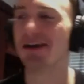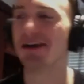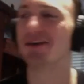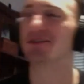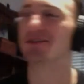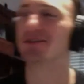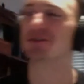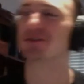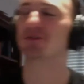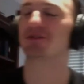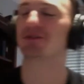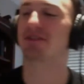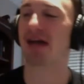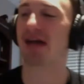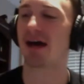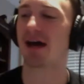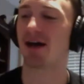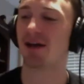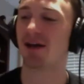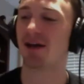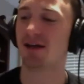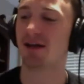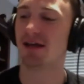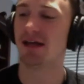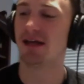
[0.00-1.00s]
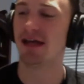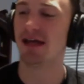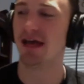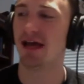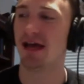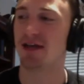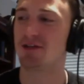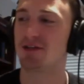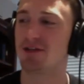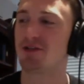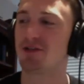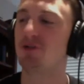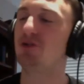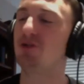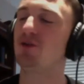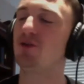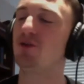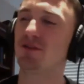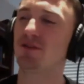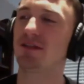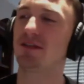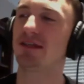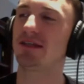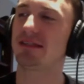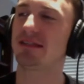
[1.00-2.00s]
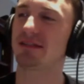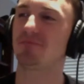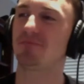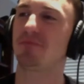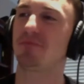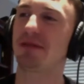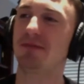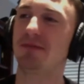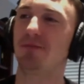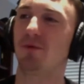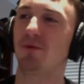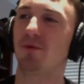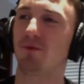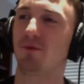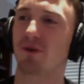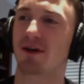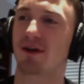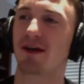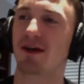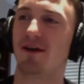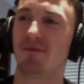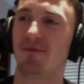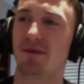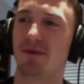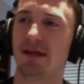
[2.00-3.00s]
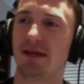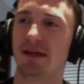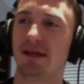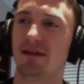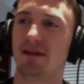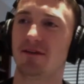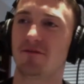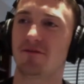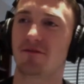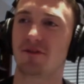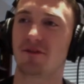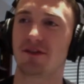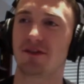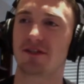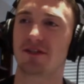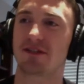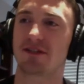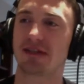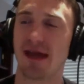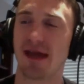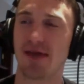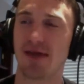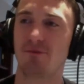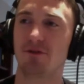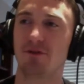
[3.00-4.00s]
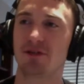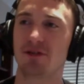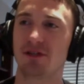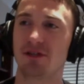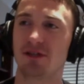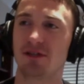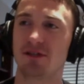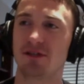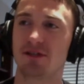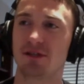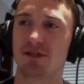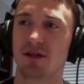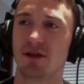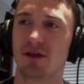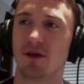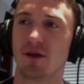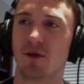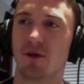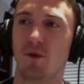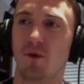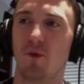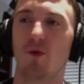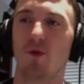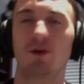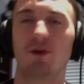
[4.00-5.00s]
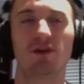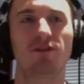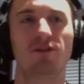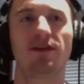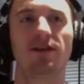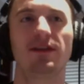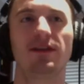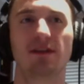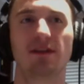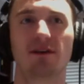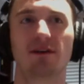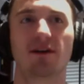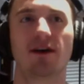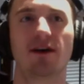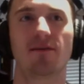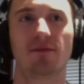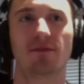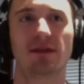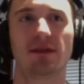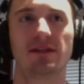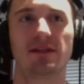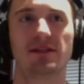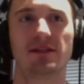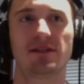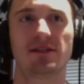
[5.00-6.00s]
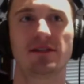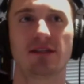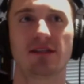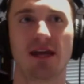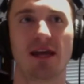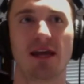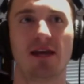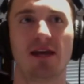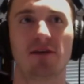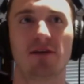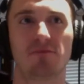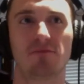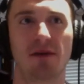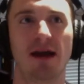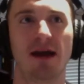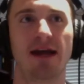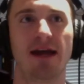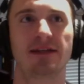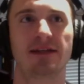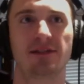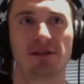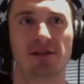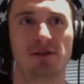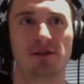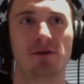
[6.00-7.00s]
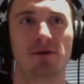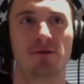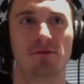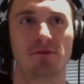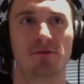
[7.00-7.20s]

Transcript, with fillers: So Sal, do you think that people were coming for the sandwiches, or do you think they're coming to say goodbye to you?